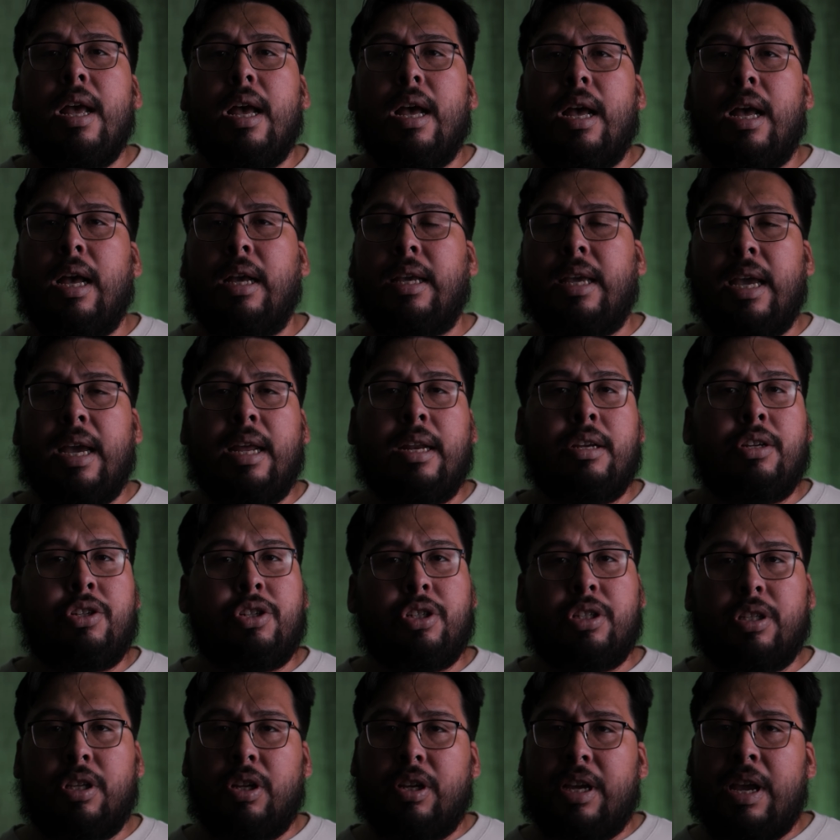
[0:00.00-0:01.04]
Again,
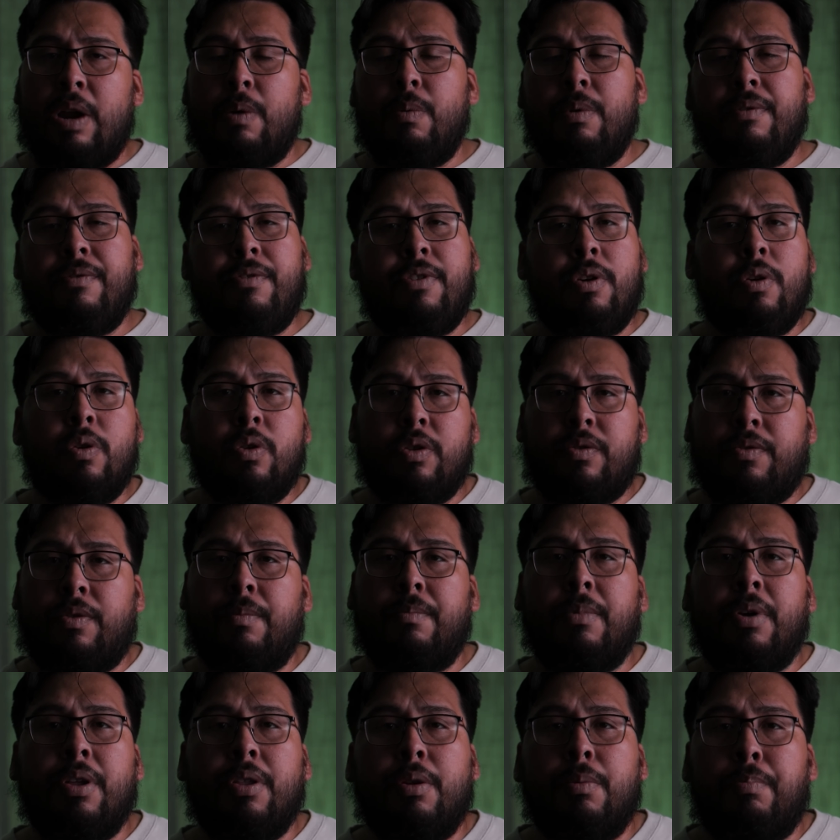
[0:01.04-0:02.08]
just look at reviews
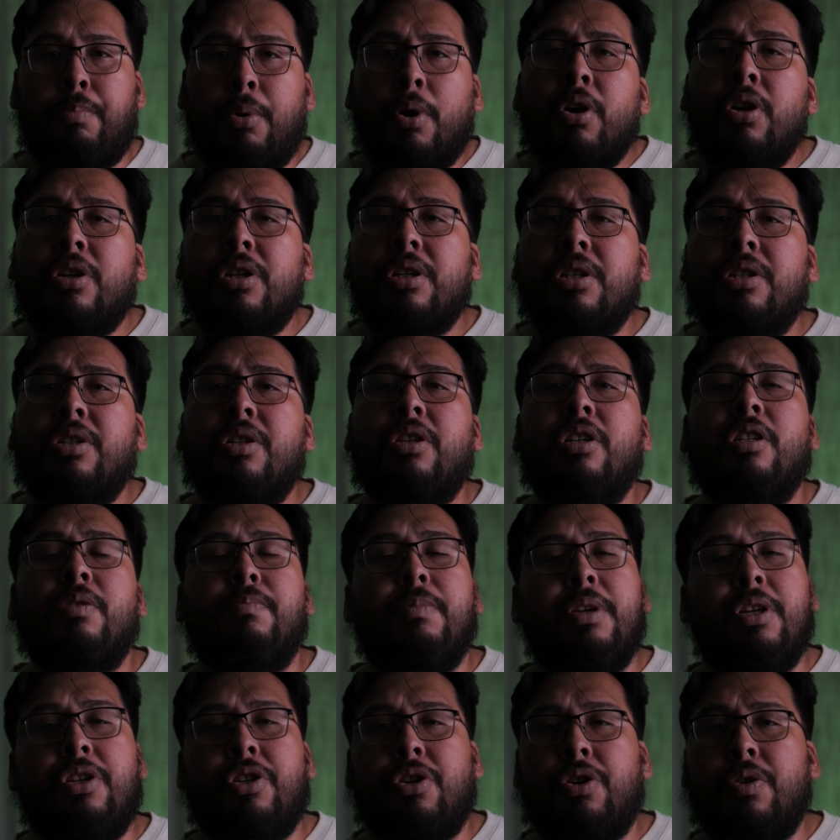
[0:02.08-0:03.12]
from other purchasers,
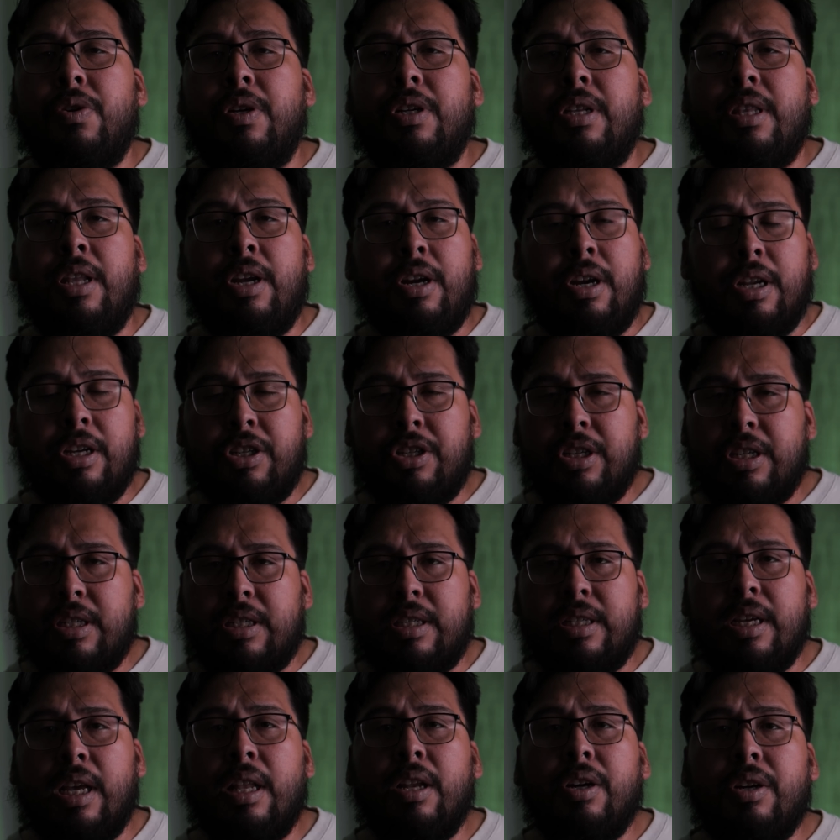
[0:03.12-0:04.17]
make sure they're legit
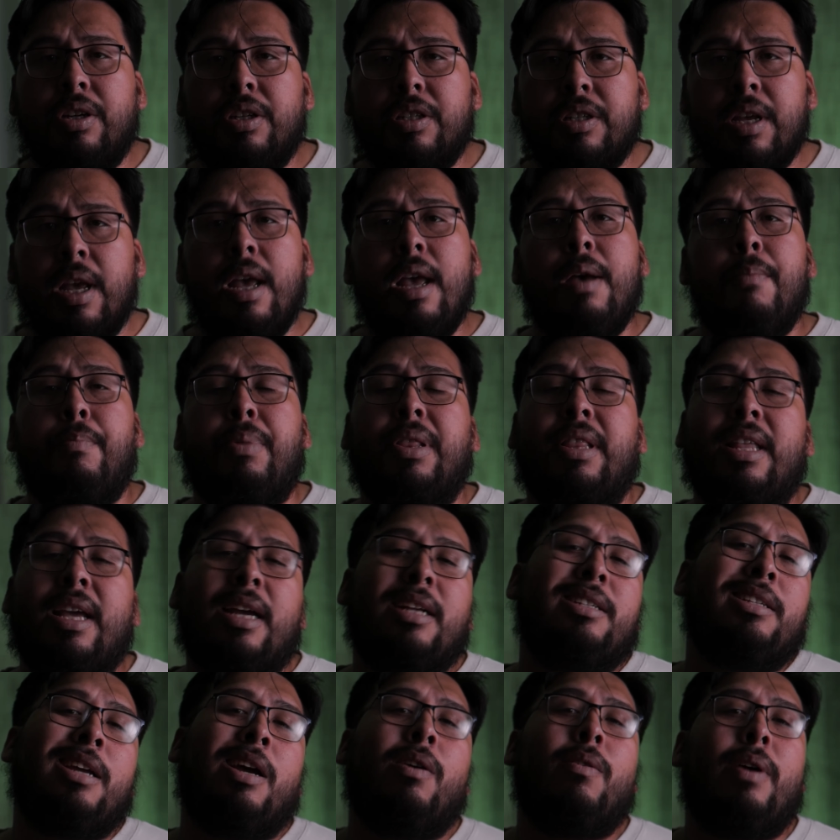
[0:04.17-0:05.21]
sellers. But
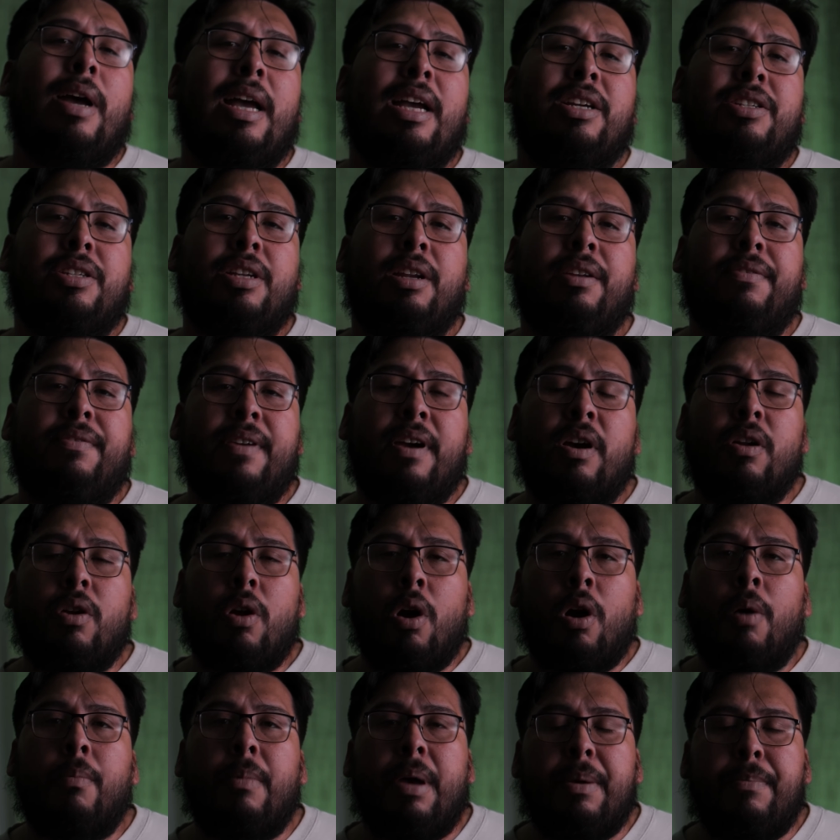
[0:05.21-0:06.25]
that's how I actually found
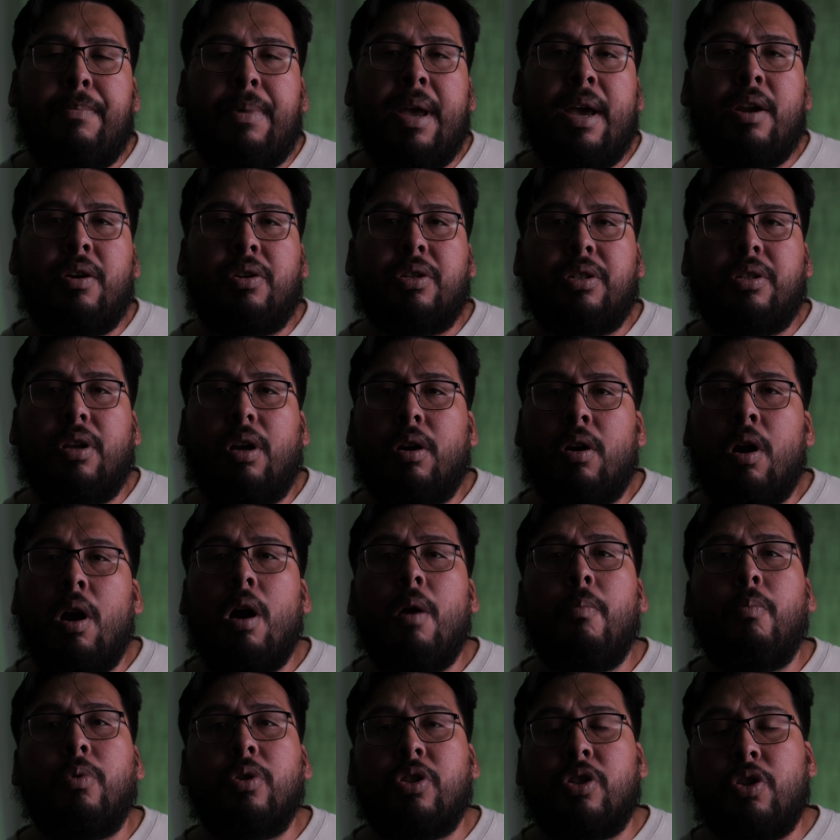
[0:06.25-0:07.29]
all my
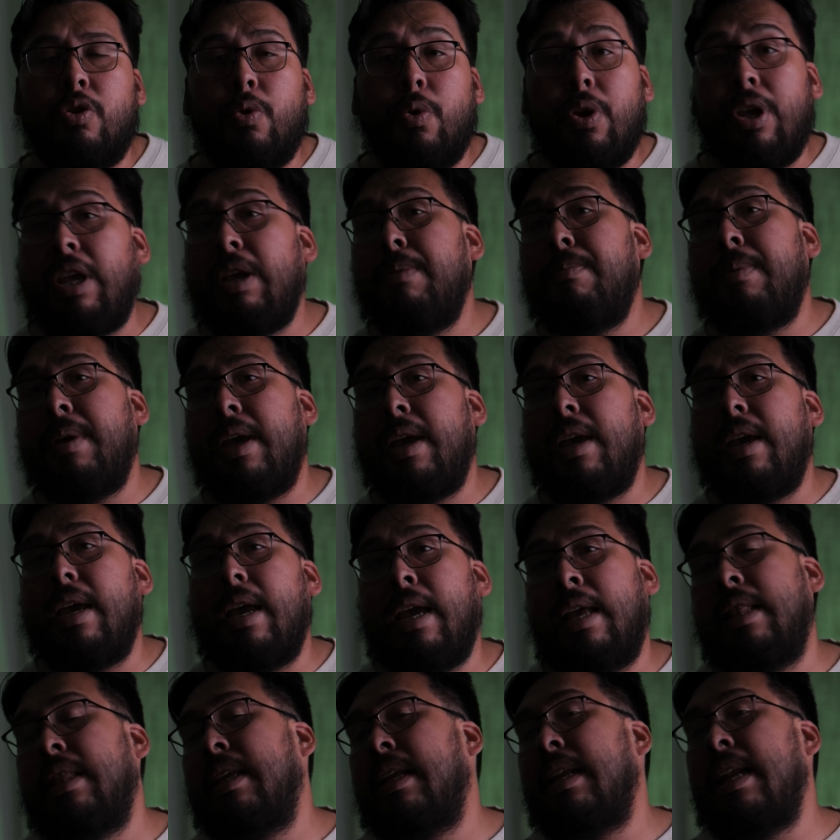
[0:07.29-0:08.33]
banners.com, was through eBay,
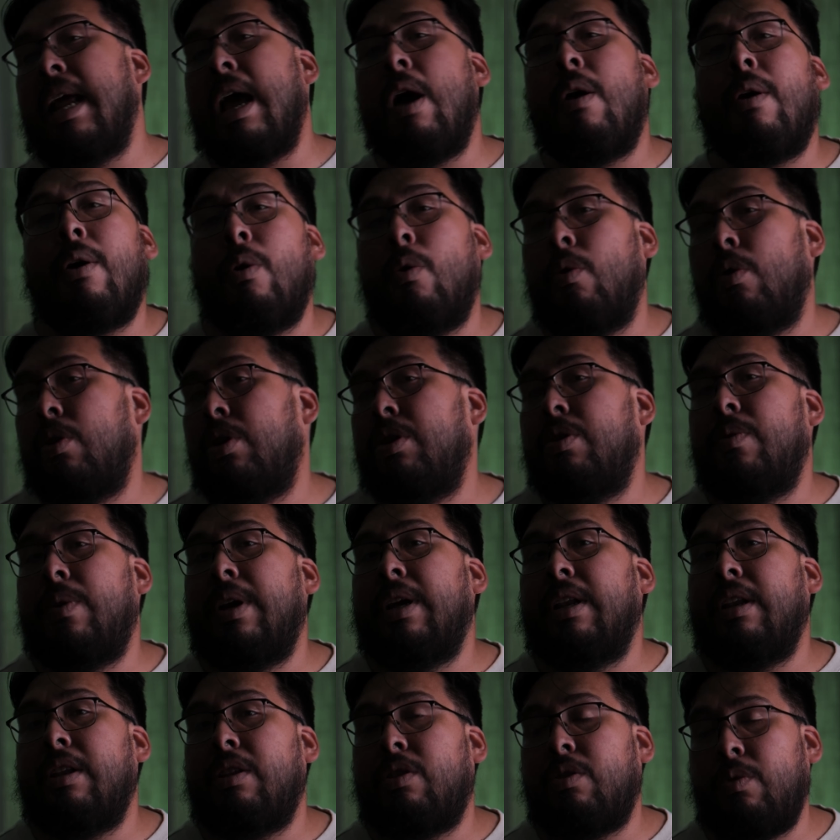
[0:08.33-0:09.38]
and then now I order
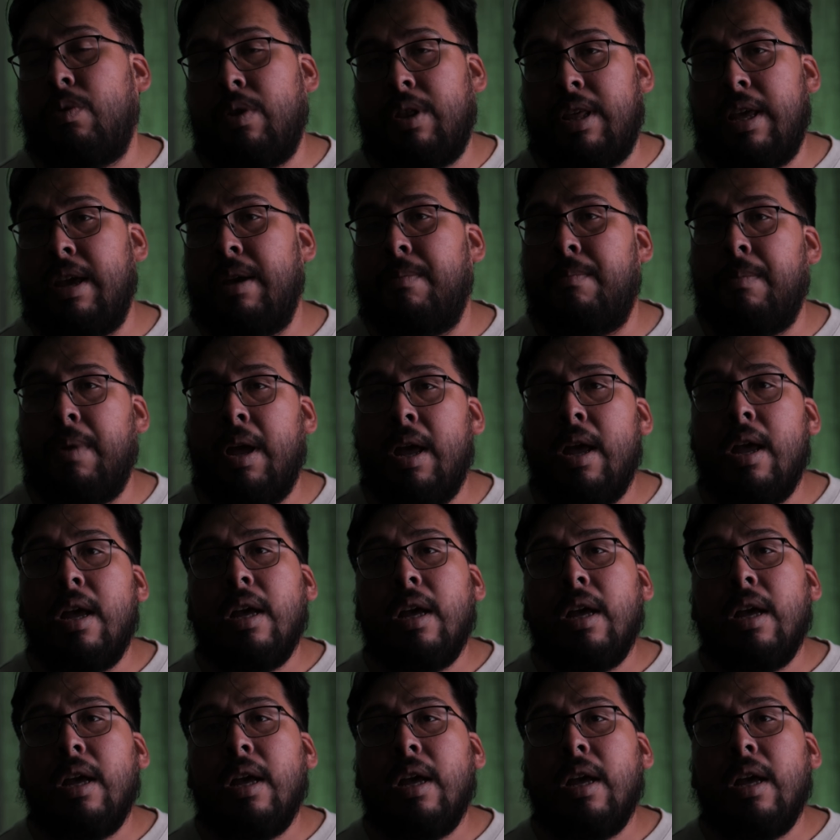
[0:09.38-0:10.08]
directly through them.